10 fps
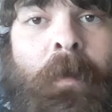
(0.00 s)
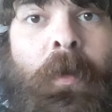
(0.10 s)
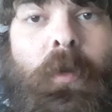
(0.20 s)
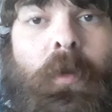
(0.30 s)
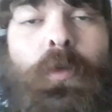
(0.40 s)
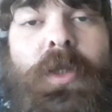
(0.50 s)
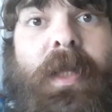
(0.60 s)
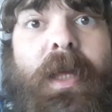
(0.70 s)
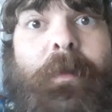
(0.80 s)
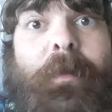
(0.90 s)
Ooh, just
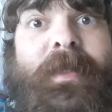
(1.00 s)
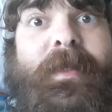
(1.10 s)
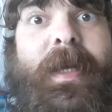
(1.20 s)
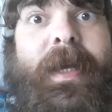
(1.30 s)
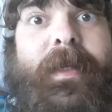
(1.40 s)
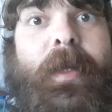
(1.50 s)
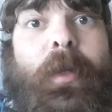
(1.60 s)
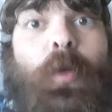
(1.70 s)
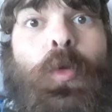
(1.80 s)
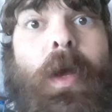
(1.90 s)
think about steaks and
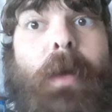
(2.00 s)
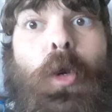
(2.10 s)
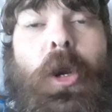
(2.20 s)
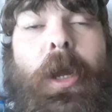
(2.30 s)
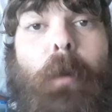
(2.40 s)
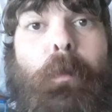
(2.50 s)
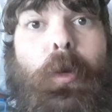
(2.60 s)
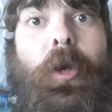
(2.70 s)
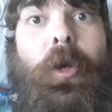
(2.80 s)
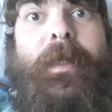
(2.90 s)
hamburger
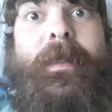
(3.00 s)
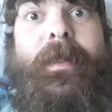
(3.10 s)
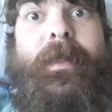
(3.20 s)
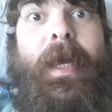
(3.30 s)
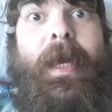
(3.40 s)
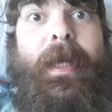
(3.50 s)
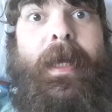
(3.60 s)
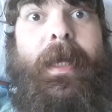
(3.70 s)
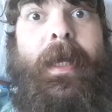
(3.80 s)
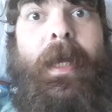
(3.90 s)
helper and
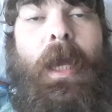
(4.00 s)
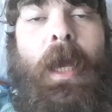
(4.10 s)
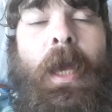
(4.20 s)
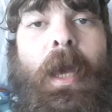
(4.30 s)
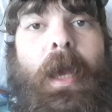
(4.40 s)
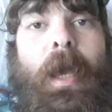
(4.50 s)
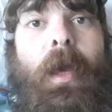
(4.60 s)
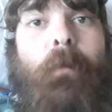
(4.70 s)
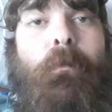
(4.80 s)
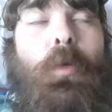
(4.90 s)
sketty
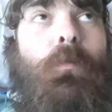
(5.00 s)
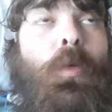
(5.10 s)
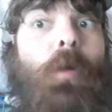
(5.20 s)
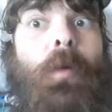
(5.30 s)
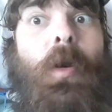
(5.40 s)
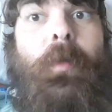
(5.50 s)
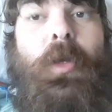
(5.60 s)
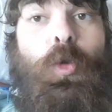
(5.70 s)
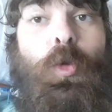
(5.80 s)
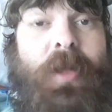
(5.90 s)
and pulled pork
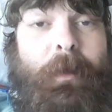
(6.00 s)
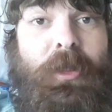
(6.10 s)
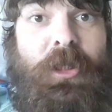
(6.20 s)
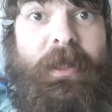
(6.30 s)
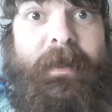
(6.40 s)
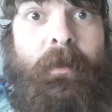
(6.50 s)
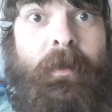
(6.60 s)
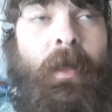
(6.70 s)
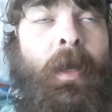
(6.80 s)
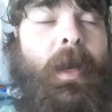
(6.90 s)
barbecue sandwiches
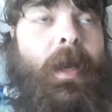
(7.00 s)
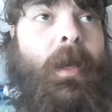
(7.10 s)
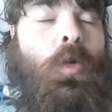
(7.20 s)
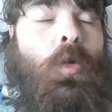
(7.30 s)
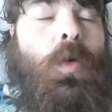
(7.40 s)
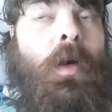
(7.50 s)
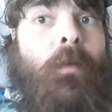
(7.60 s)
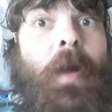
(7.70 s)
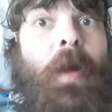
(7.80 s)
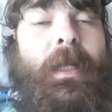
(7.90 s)
and
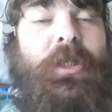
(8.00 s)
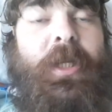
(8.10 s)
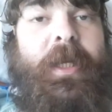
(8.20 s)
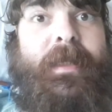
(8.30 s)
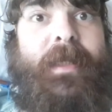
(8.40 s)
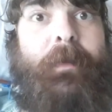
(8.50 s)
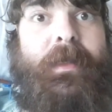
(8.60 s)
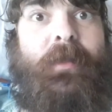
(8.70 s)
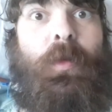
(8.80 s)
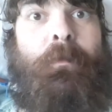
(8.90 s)
fried chicken
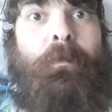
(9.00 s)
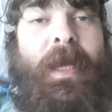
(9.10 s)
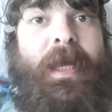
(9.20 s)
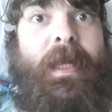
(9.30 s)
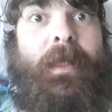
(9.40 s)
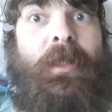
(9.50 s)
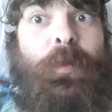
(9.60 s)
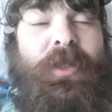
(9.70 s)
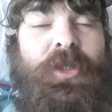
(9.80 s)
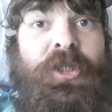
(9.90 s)
sandwiches with bacon and
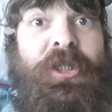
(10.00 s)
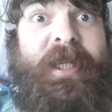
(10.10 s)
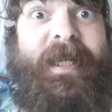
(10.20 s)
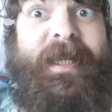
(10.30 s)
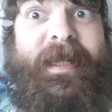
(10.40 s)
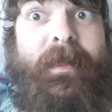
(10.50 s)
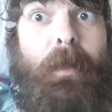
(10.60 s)
Swiss cheese and